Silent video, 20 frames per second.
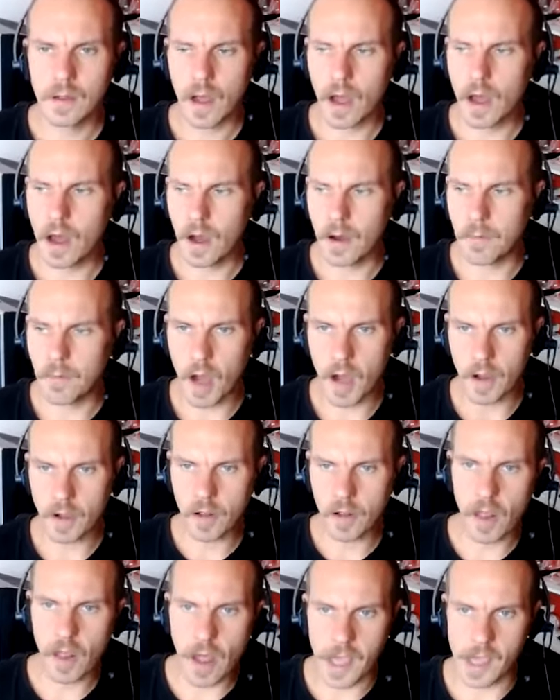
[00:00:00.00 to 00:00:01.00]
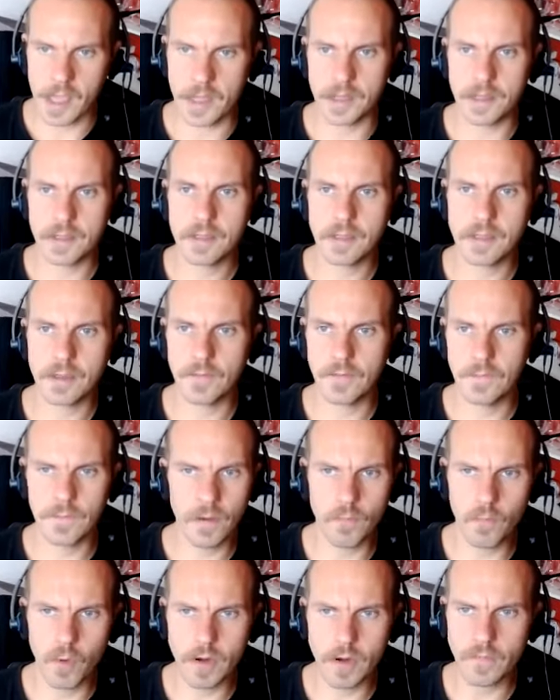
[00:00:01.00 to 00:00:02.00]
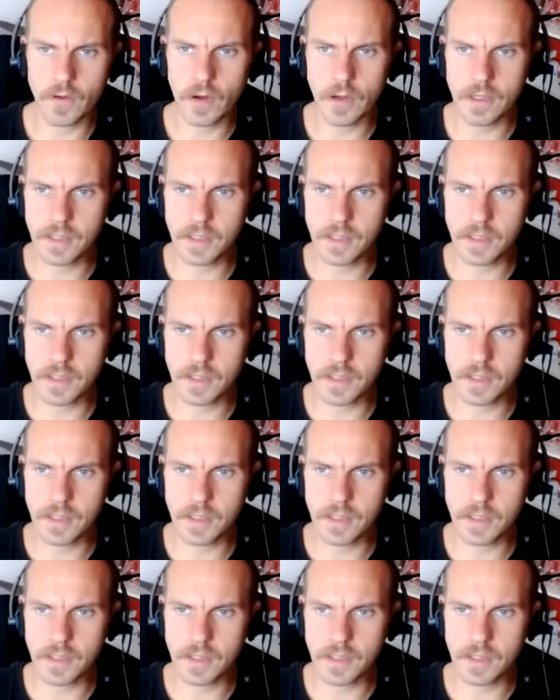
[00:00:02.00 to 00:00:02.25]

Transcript: a client, so one of your